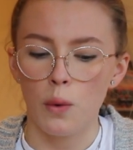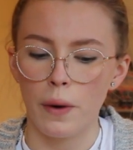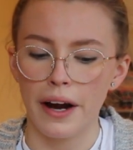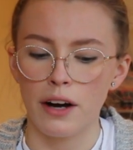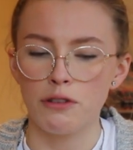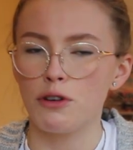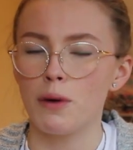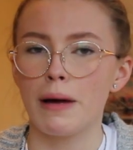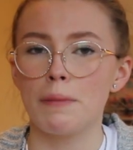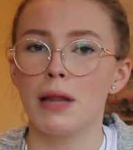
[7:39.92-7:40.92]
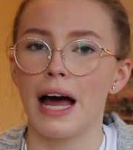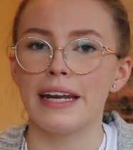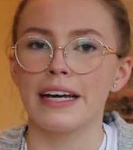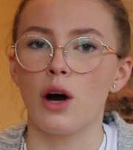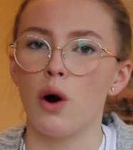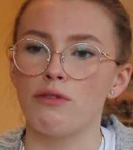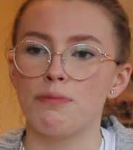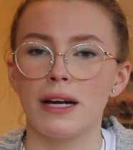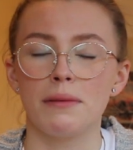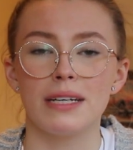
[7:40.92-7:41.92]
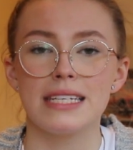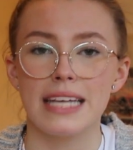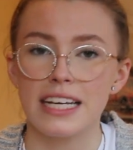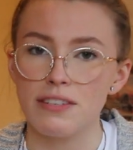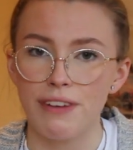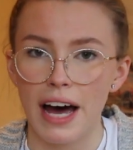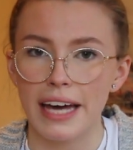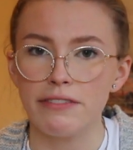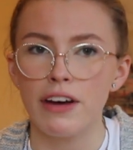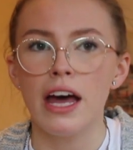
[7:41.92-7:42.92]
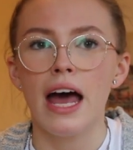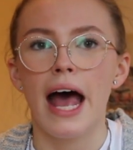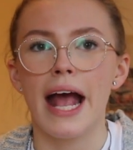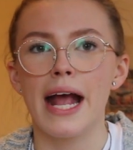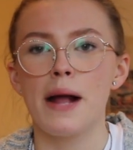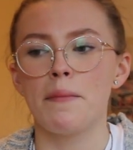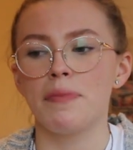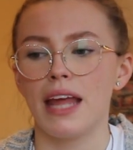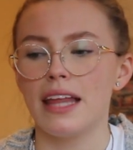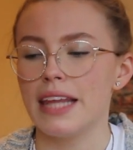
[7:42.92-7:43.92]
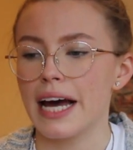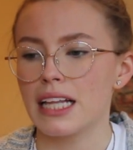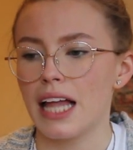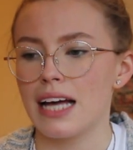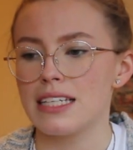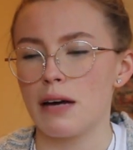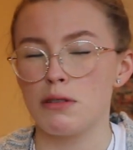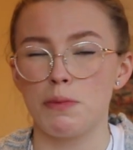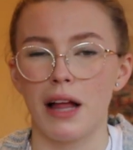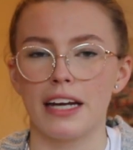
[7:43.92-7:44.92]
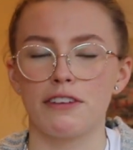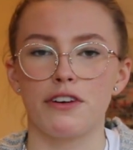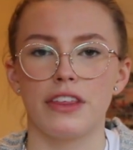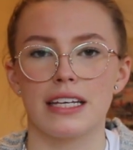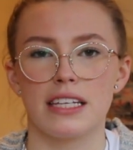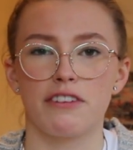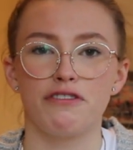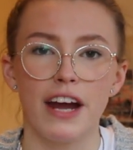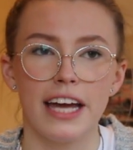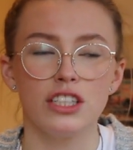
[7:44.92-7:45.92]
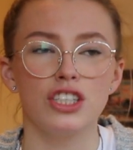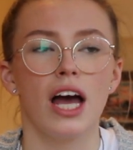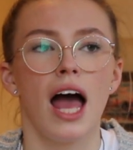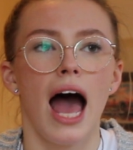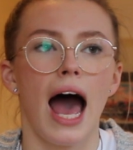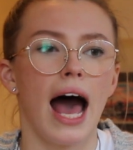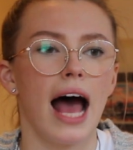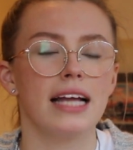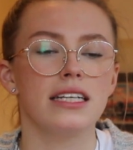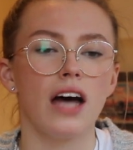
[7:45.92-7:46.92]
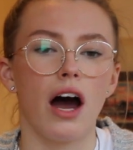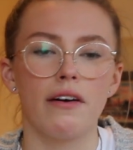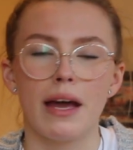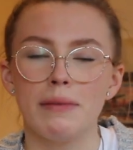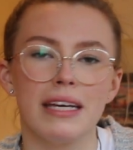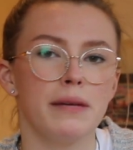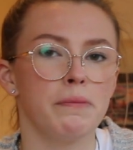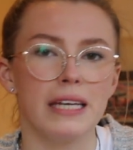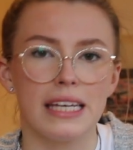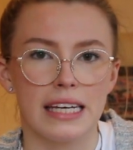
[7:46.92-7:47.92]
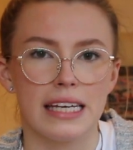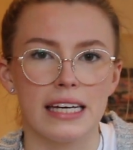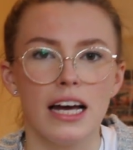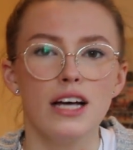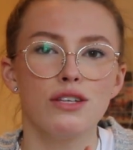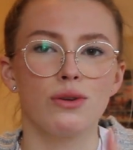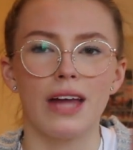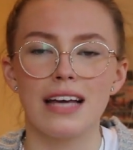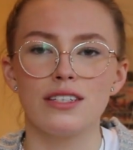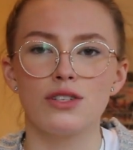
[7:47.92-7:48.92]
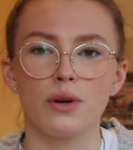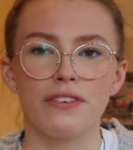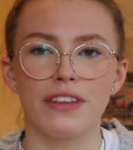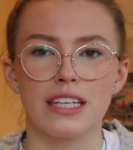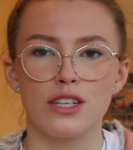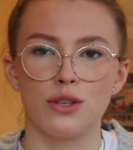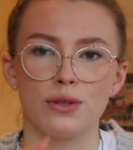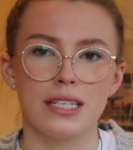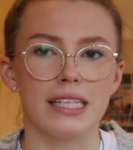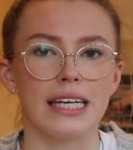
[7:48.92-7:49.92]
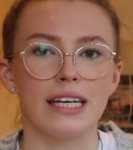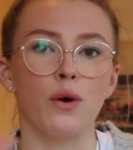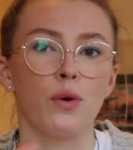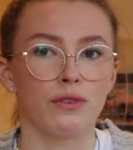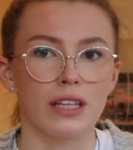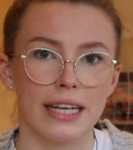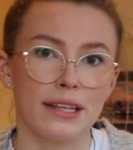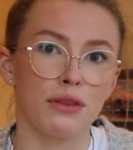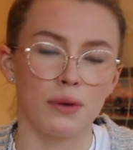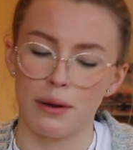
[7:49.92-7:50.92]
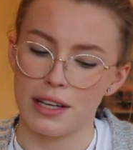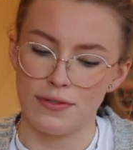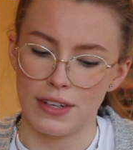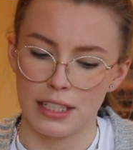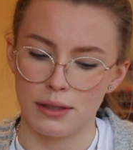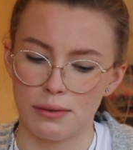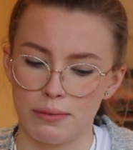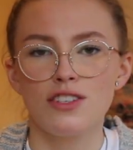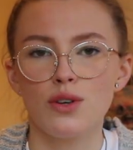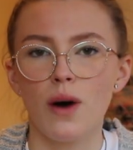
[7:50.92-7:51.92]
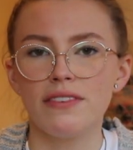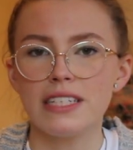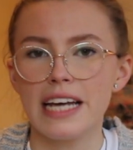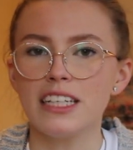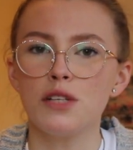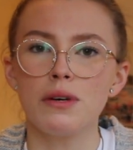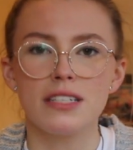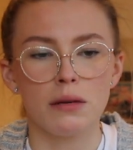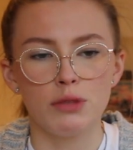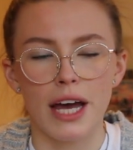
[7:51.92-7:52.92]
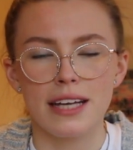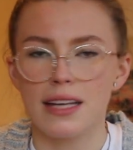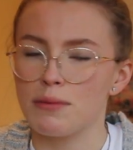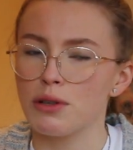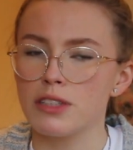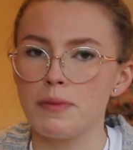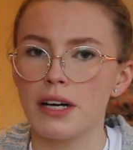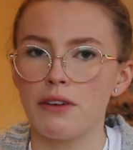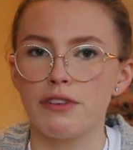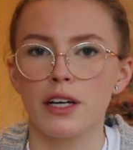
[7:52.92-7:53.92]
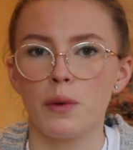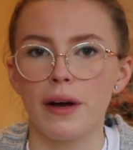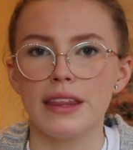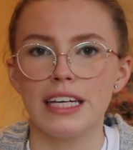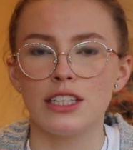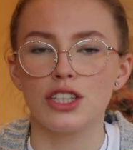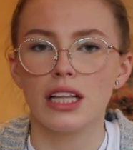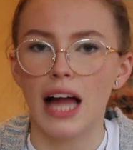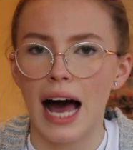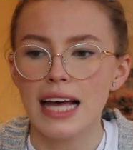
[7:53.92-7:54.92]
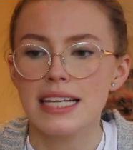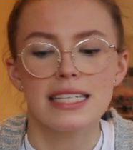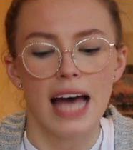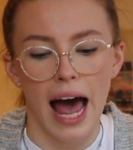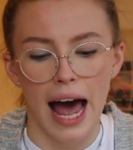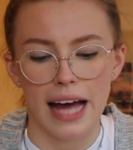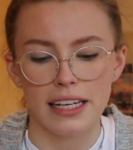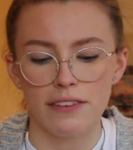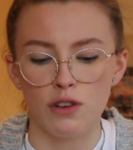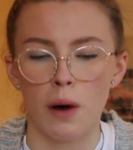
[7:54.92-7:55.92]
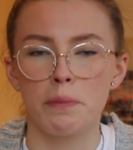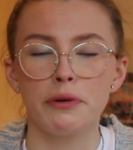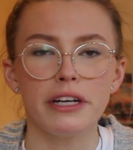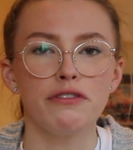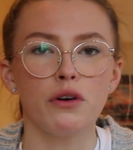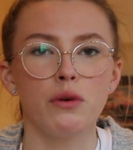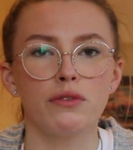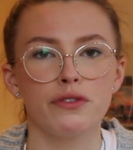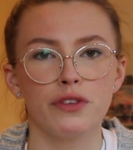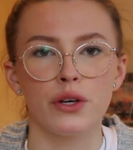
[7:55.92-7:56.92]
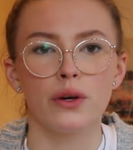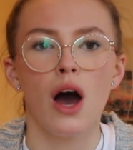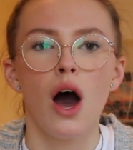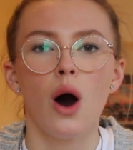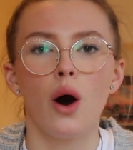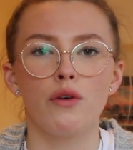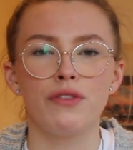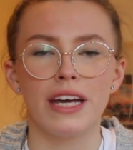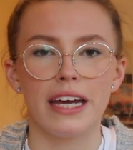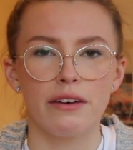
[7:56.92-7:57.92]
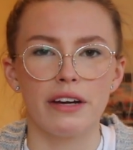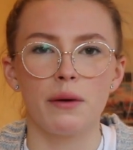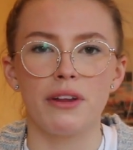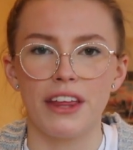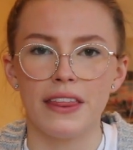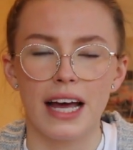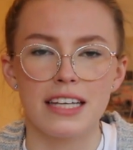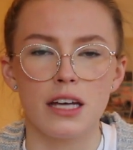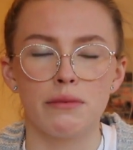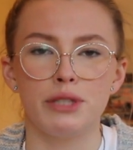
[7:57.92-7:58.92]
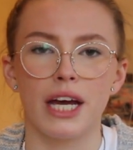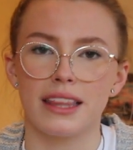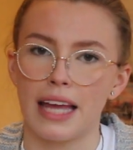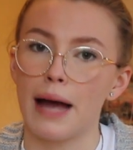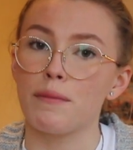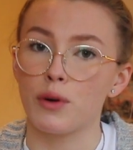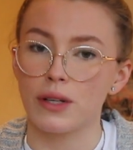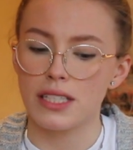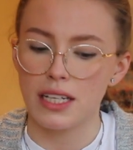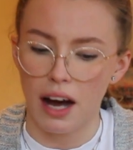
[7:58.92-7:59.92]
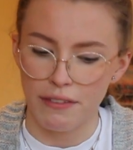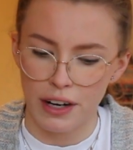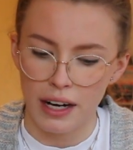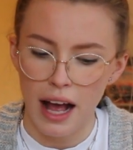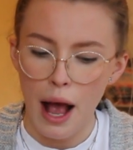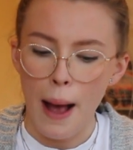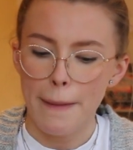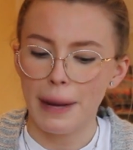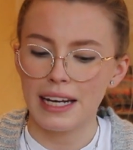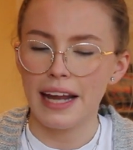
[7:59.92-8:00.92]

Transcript: were from my planning of primary 6-5. In that class I was planning for things like French and RME, PE, so that's the sort of things that you'll see overlaid throughout this video. So I've decided what subjects I'm going to be covering with each class, and I've got a brief overview of the area within that subject that I'm going to cover. My